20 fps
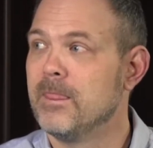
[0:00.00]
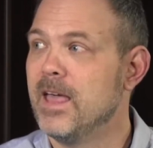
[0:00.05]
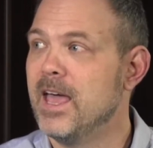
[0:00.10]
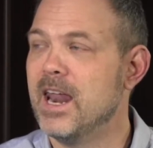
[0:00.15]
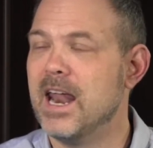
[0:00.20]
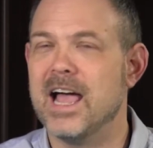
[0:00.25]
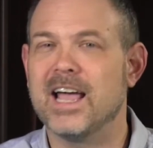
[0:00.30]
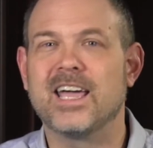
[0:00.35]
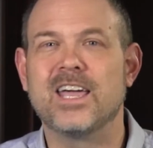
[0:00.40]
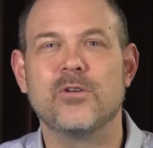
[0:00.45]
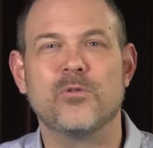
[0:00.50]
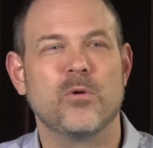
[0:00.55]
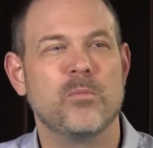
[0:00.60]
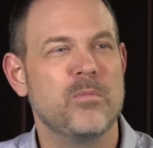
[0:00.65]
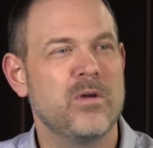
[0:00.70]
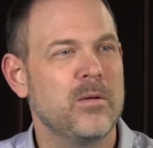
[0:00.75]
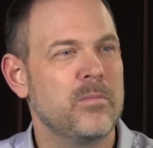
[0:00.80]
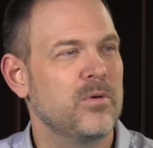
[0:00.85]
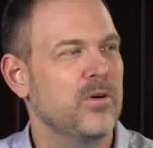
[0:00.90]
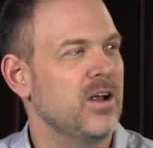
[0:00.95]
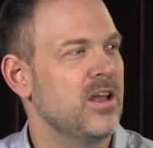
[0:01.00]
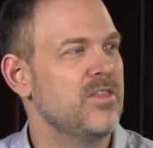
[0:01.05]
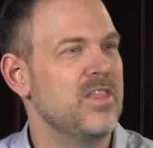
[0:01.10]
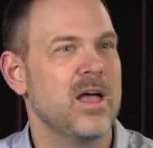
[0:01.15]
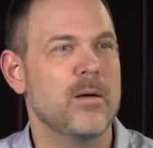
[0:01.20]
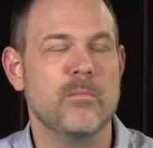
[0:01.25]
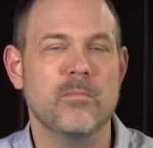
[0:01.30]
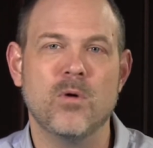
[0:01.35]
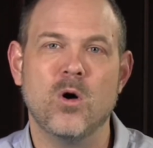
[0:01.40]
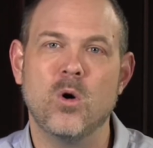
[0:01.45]
And I can remember in
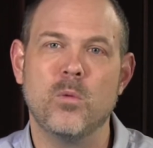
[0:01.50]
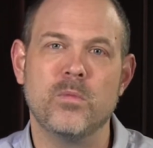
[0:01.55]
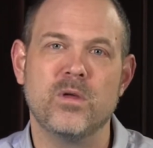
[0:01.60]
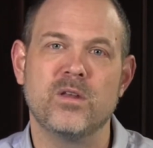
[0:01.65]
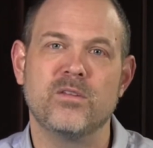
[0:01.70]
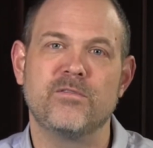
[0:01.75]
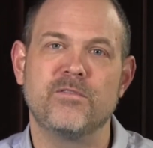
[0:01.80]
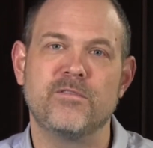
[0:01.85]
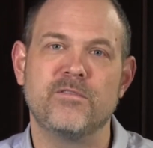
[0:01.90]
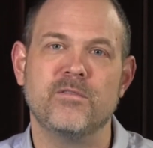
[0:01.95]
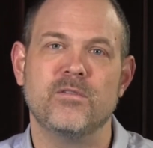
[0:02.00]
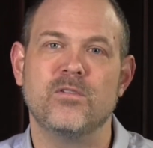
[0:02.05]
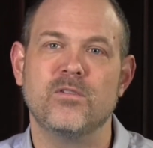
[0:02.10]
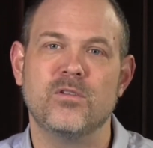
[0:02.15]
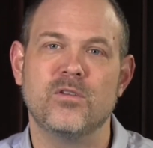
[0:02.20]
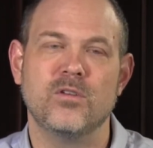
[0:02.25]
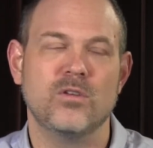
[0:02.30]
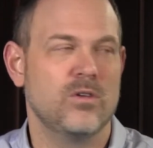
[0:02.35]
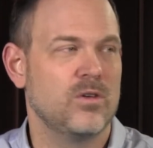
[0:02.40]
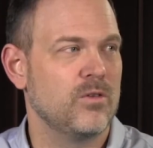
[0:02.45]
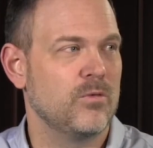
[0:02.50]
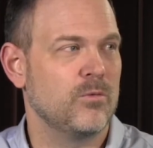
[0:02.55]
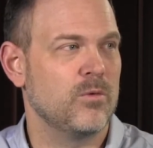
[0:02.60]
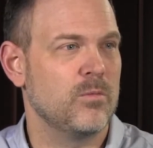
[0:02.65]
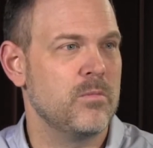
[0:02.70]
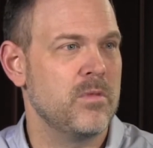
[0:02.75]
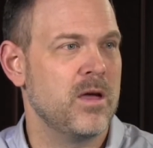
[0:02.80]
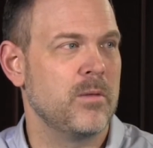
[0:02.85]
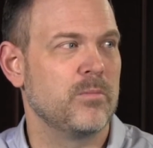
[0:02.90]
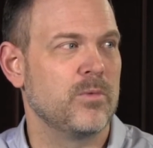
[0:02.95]
that moment,
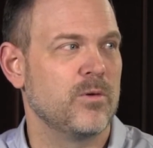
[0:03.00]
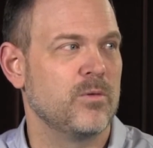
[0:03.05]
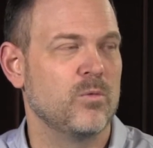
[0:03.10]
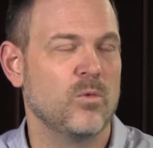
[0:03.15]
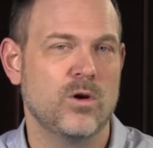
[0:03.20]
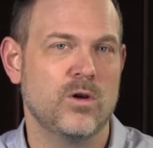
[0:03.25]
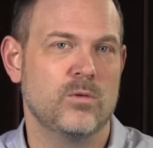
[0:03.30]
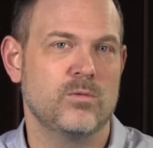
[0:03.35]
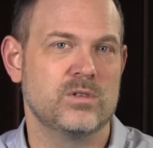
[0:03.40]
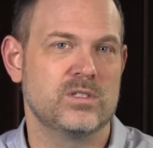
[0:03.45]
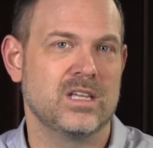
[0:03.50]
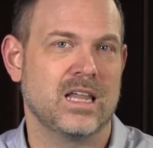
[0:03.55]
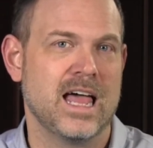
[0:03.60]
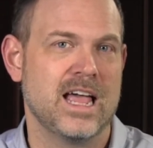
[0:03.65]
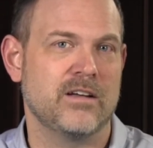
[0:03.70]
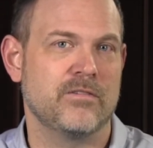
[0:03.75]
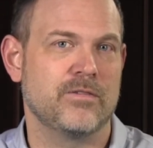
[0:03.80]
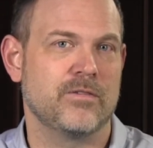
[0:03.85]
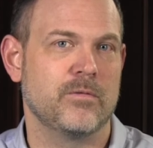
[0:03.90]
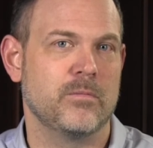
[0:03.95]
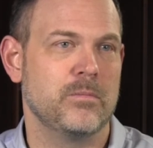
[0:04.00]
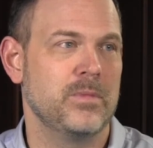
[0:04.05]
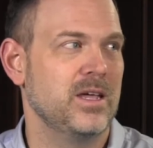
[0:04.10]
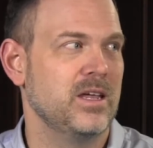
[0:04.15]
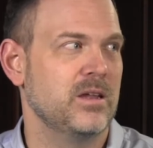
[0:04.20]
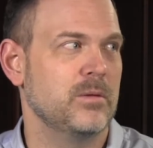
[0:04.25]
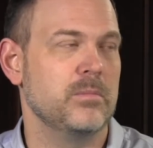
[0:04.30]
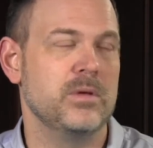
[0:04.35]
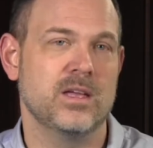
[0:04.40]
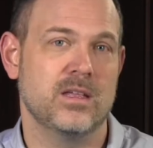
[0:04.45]
remembering what it was like for
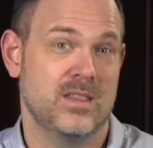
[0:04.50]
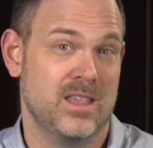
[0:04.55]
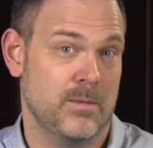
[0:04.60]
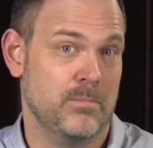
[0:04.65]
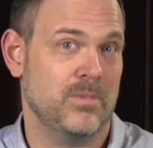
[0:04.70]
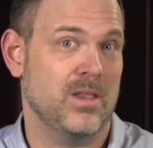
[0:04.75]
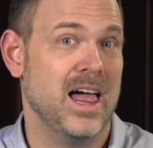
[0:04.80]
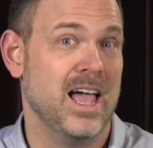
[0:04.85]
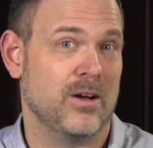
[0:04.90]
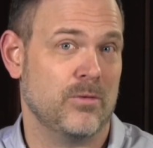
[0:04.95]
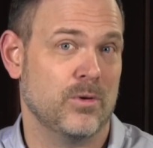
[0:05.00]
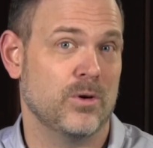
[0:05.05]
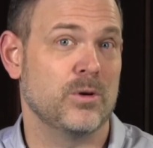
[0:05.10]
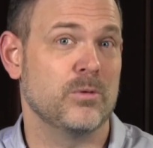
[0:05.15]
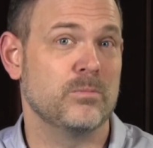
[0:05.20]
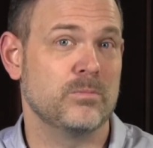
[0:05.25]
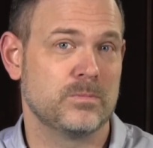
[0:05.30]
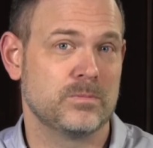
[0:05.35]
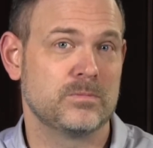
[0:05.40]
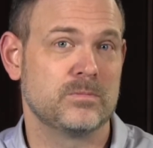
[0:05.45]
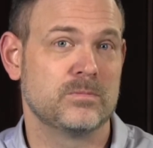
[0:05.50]
me to be in that black room.